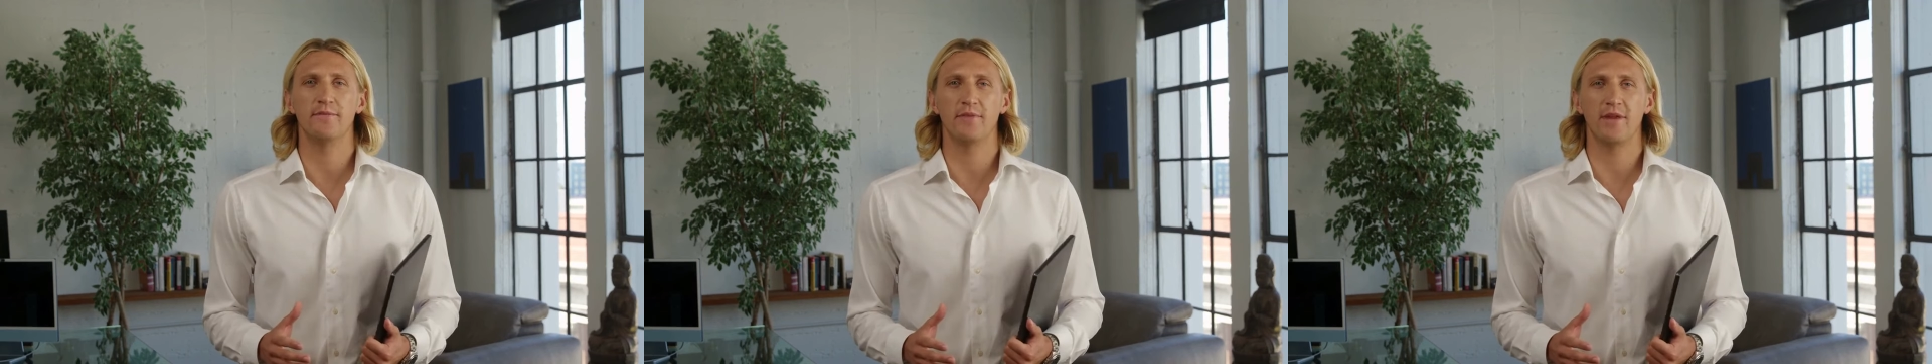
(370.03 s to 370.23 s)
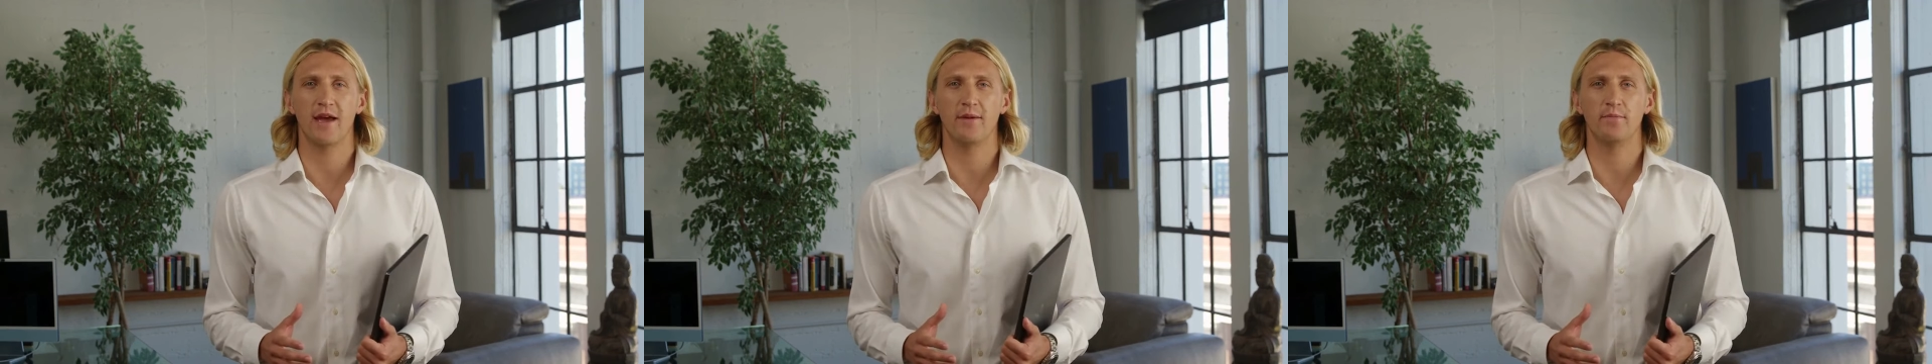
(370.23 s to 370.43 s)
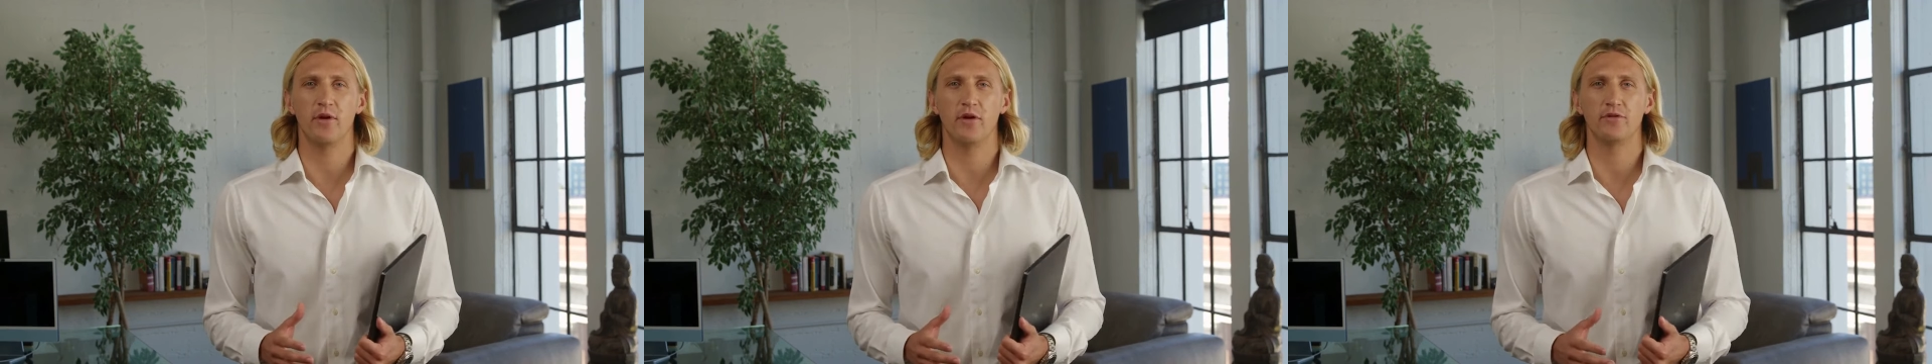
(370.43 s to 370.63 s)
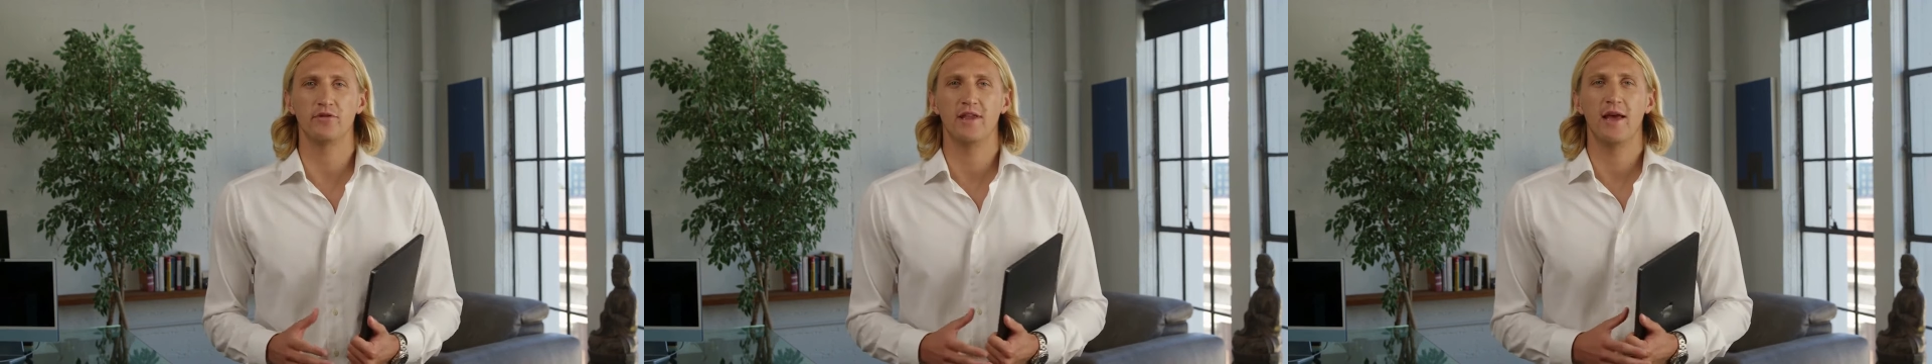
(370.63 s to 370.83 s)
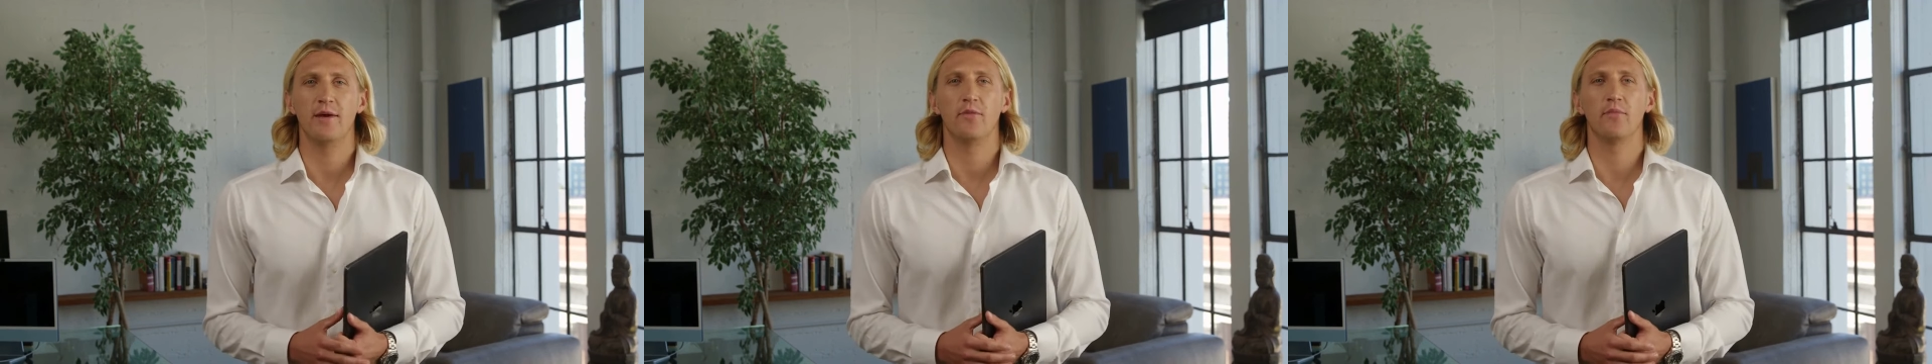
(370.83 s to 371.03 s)
yet both
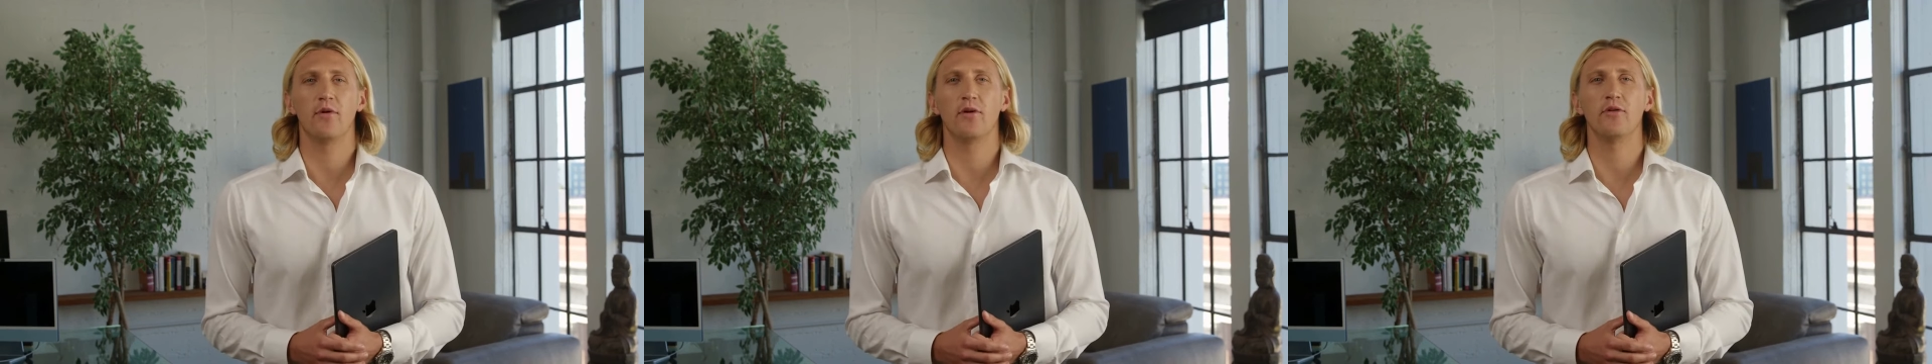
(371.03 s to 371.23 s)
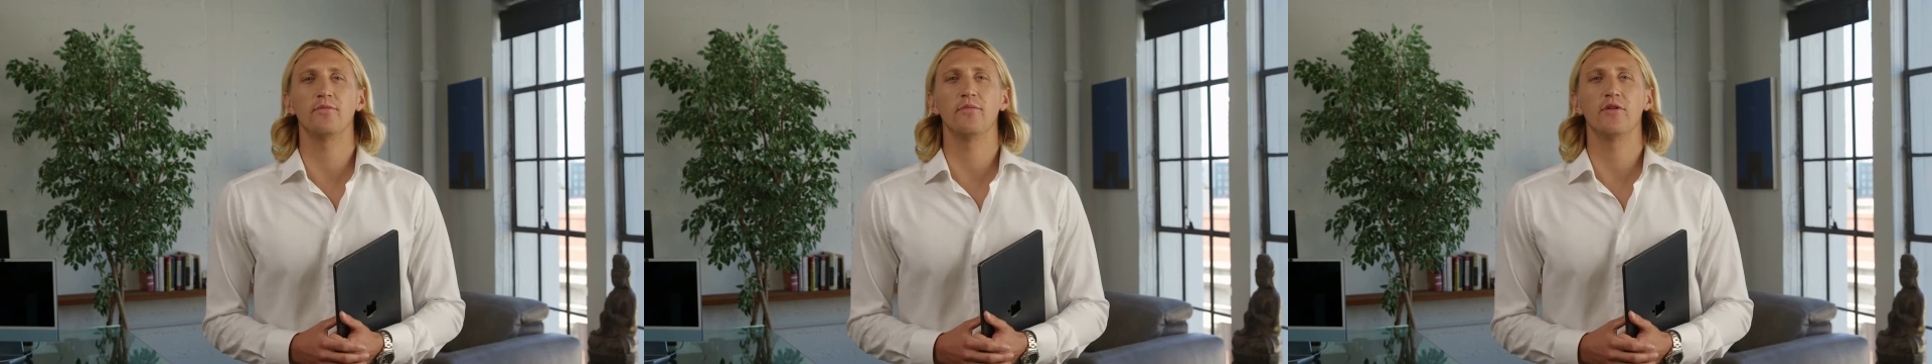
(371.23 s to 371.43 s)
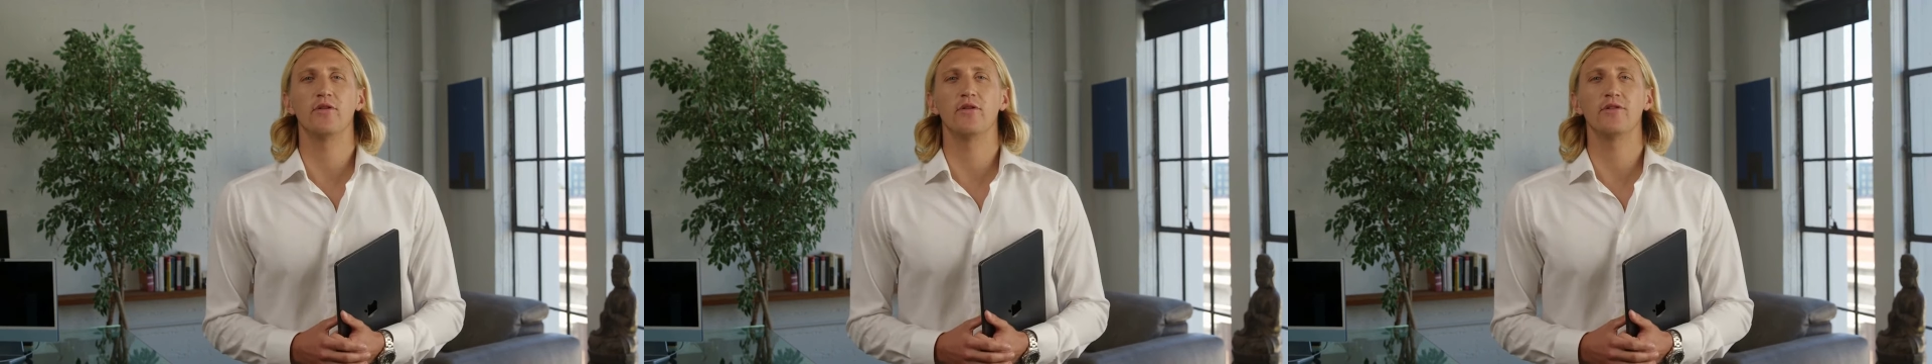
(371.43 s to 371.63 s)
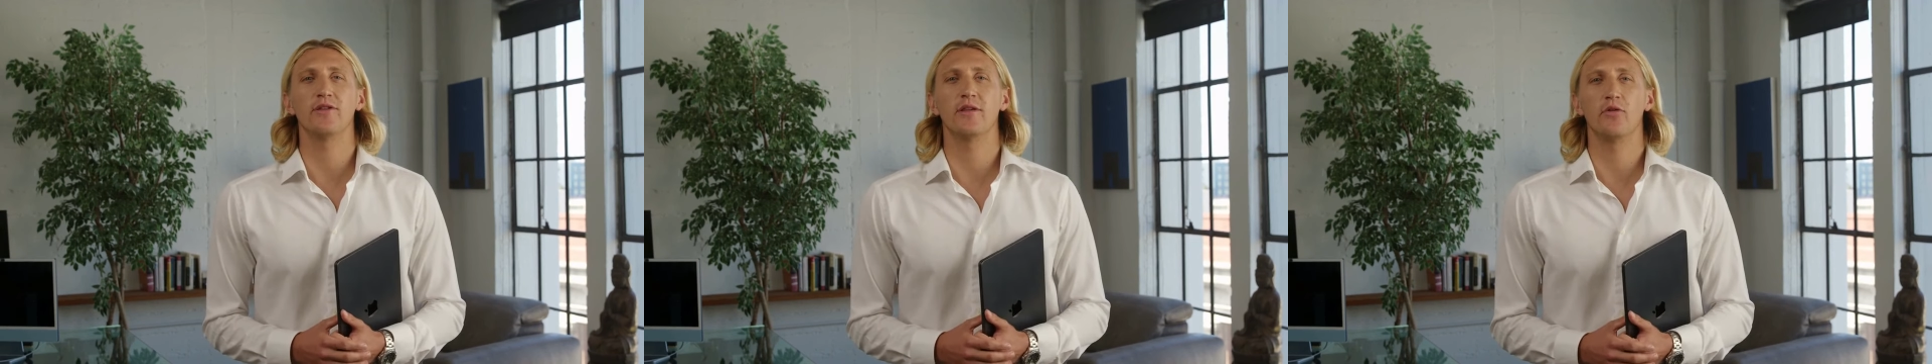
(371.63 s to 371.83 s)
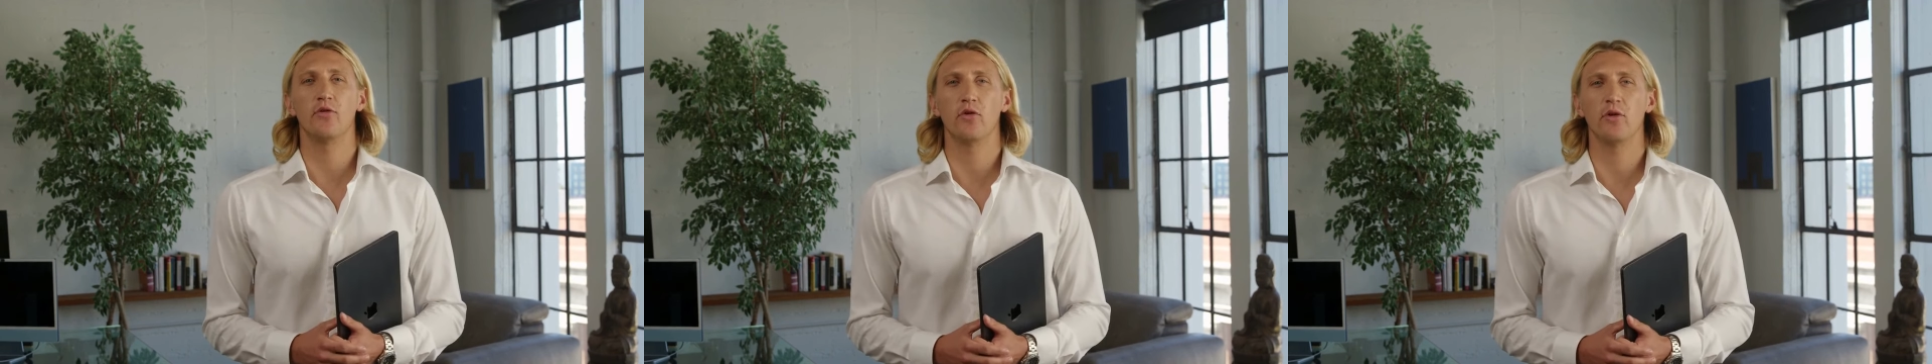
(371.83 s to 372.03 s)
capable of
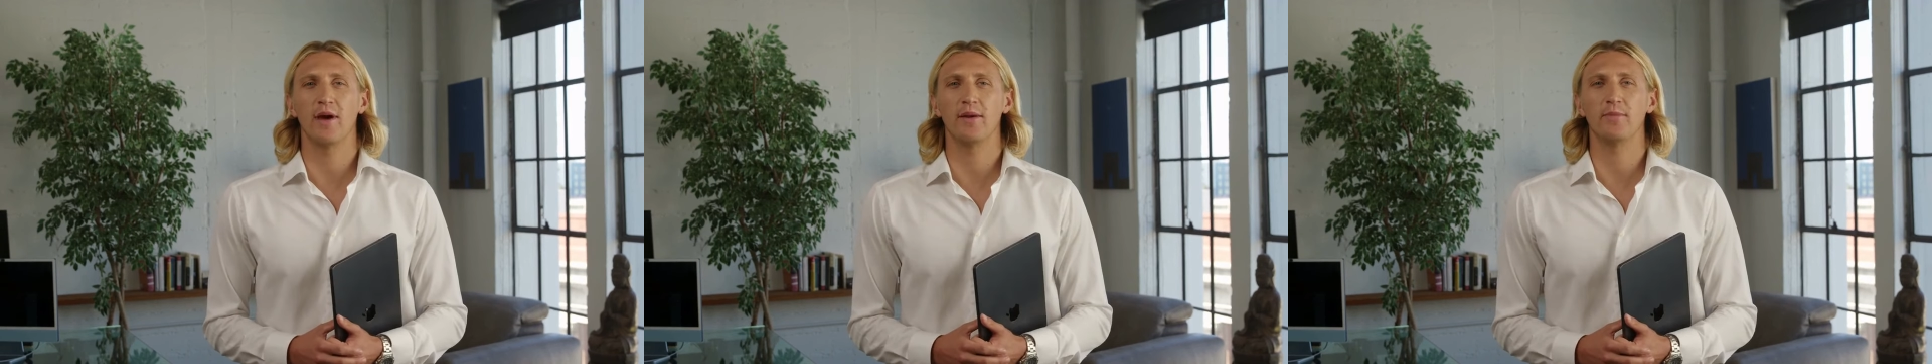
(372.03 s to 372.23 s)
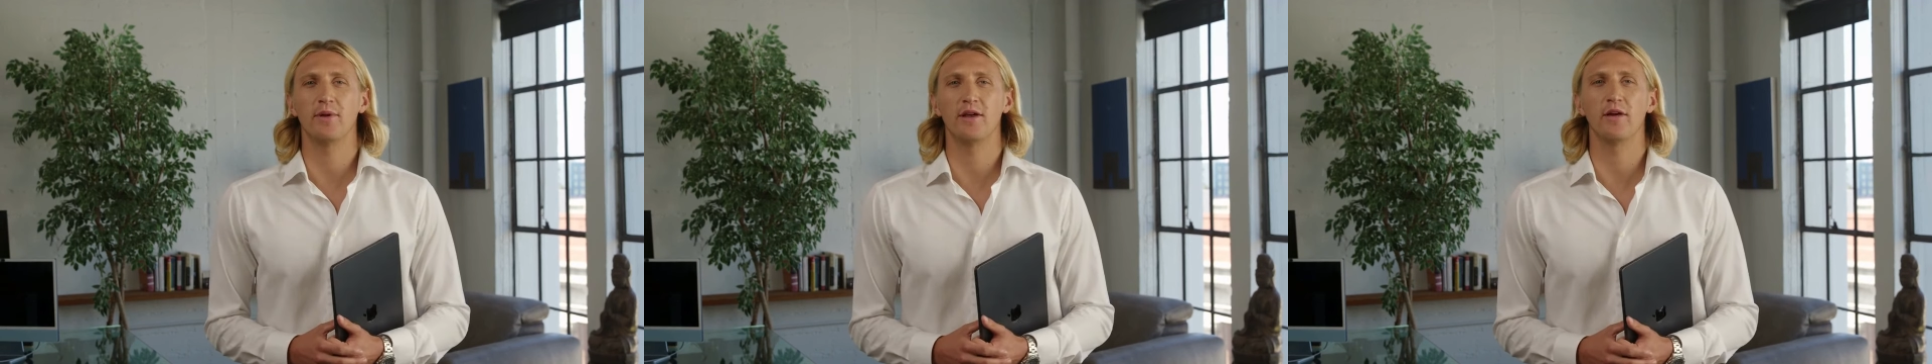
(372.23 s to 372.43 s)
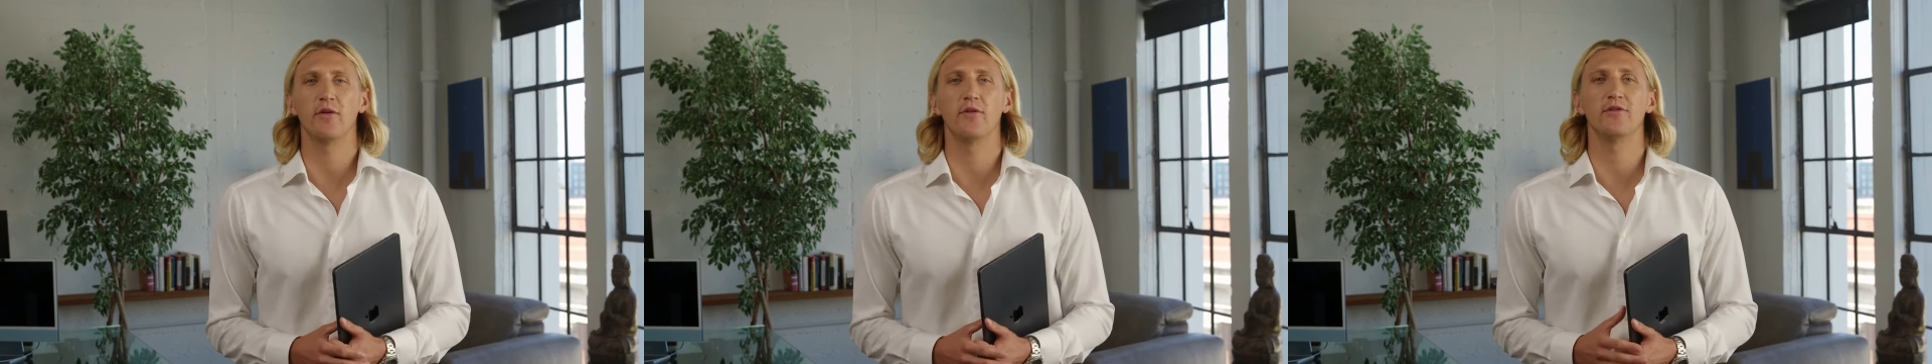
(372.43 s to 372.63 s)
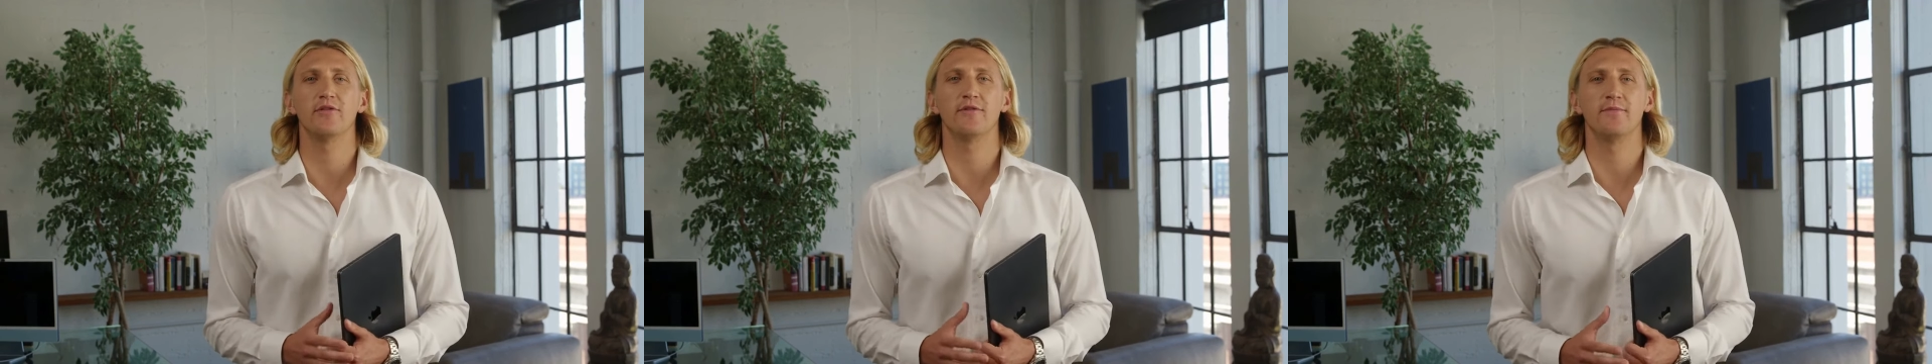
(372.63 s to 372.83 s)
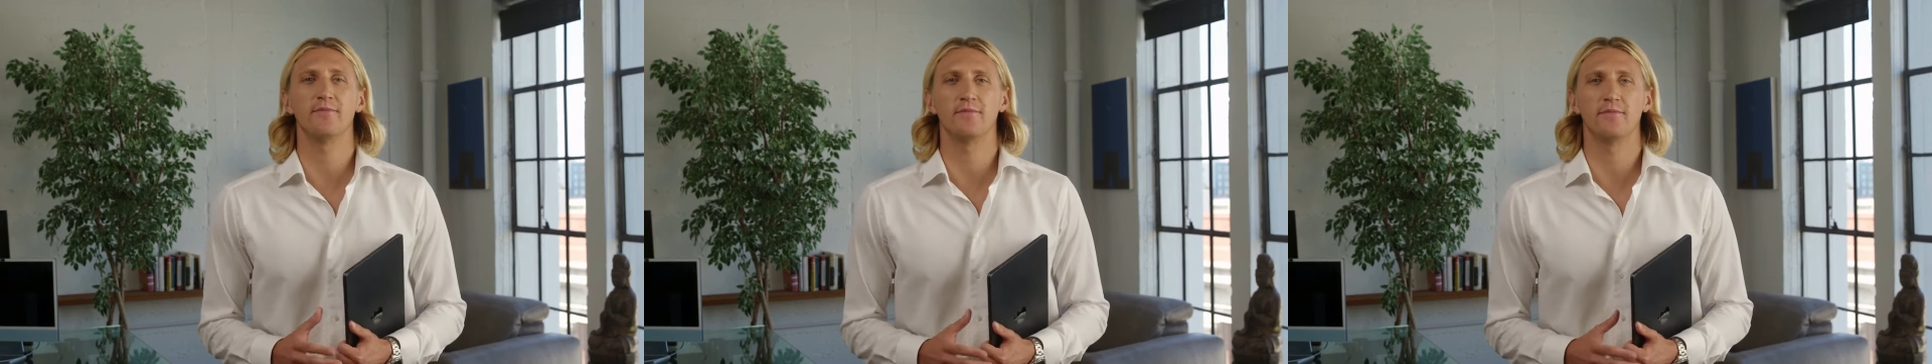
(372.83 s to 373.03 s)
producing gourmet meals.